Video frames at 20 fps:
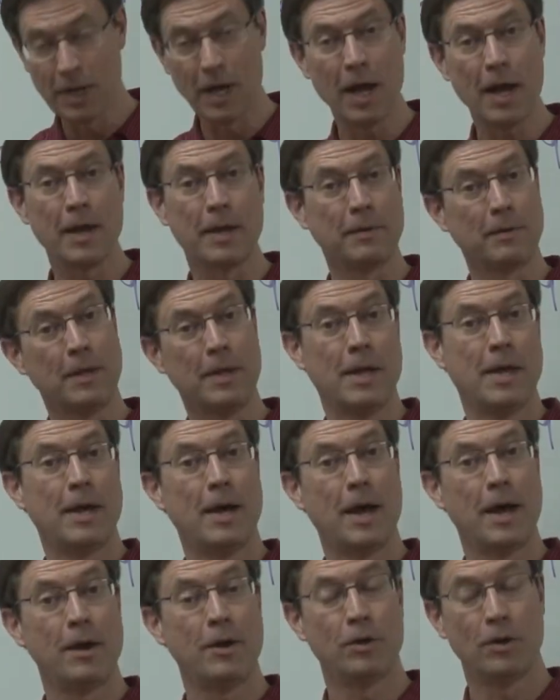die,
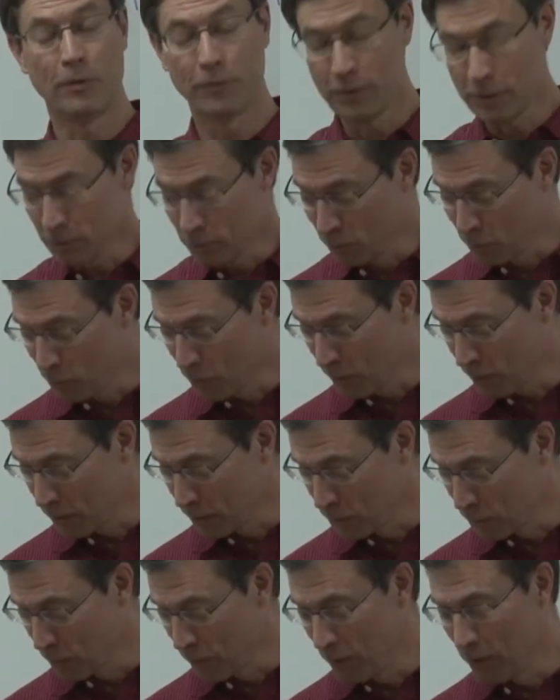I don't know if this will work
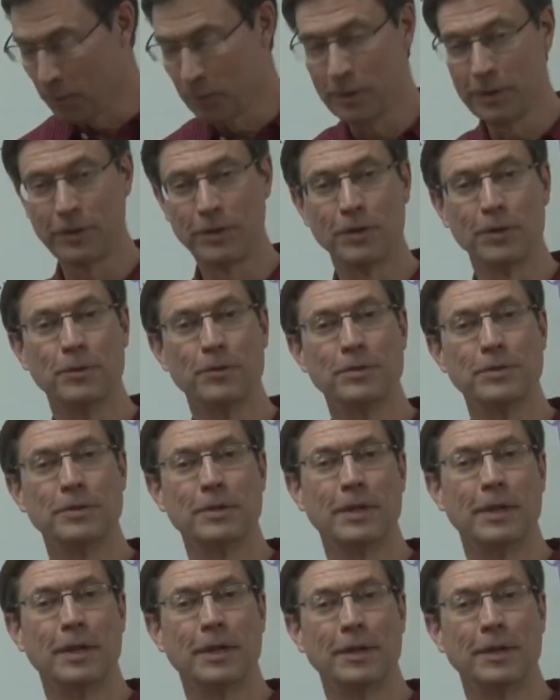as well with those